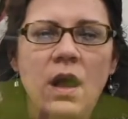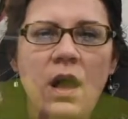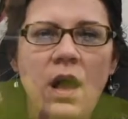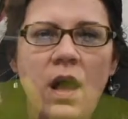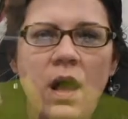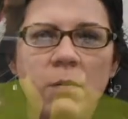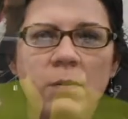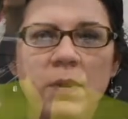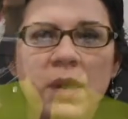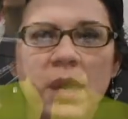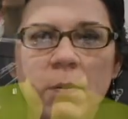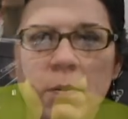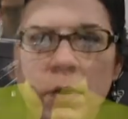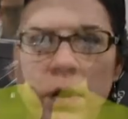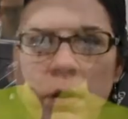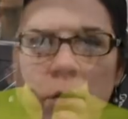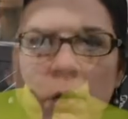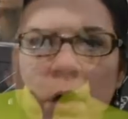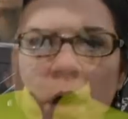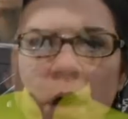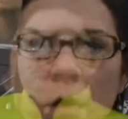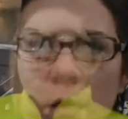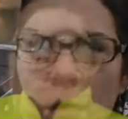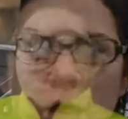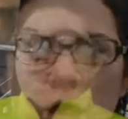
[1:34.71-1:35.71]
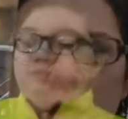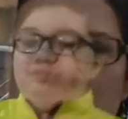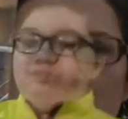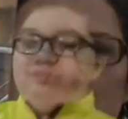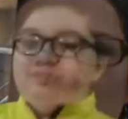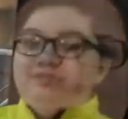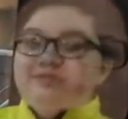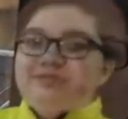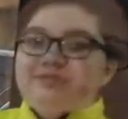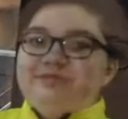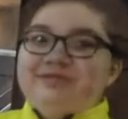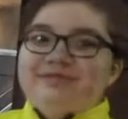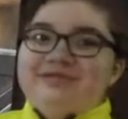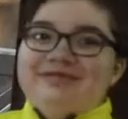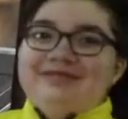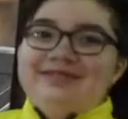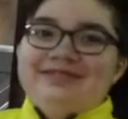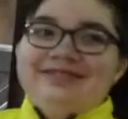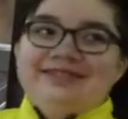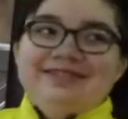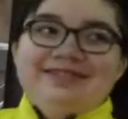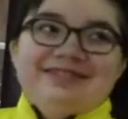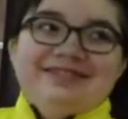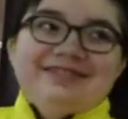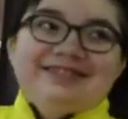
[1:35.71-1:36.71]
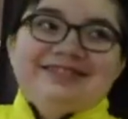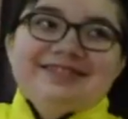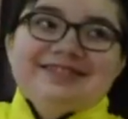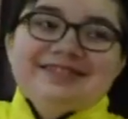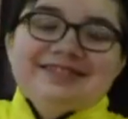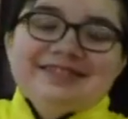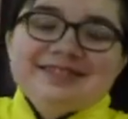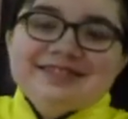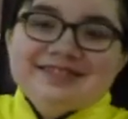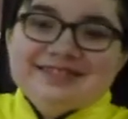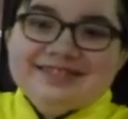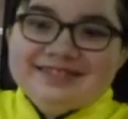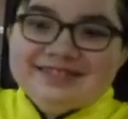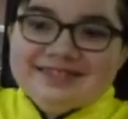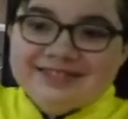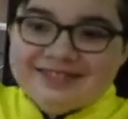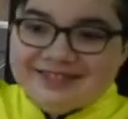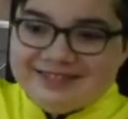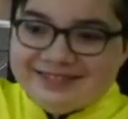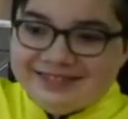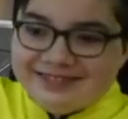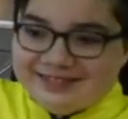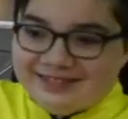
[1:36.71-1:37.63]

um, keep him coming and keep him wanting to come here.